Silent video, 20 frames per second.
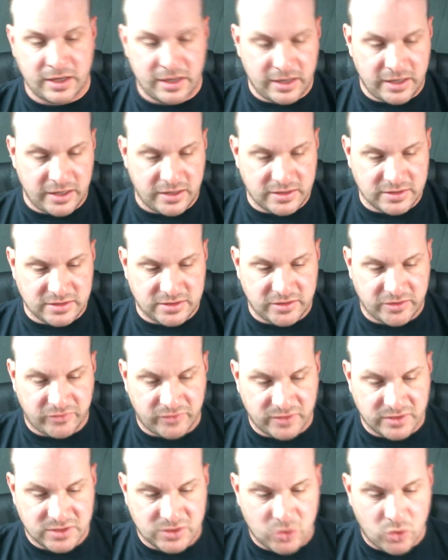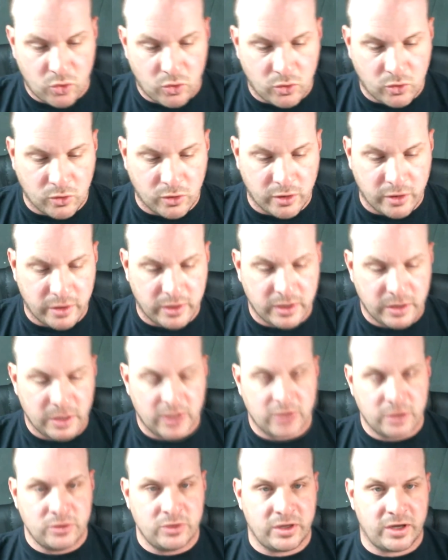Here's the difference. Horde,
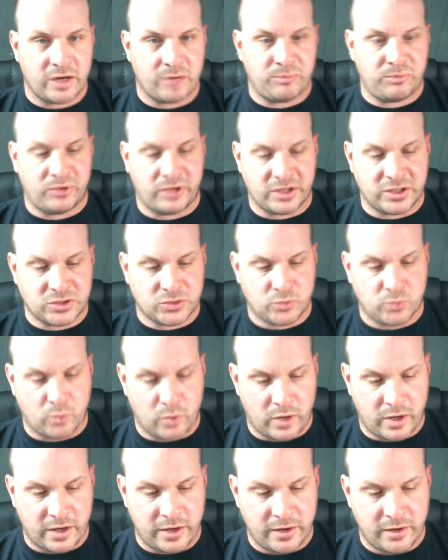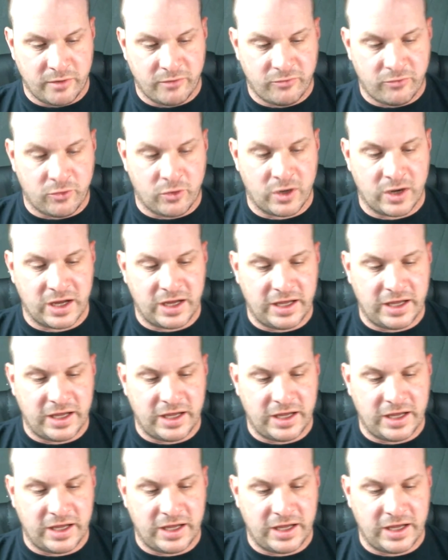you get a +1 for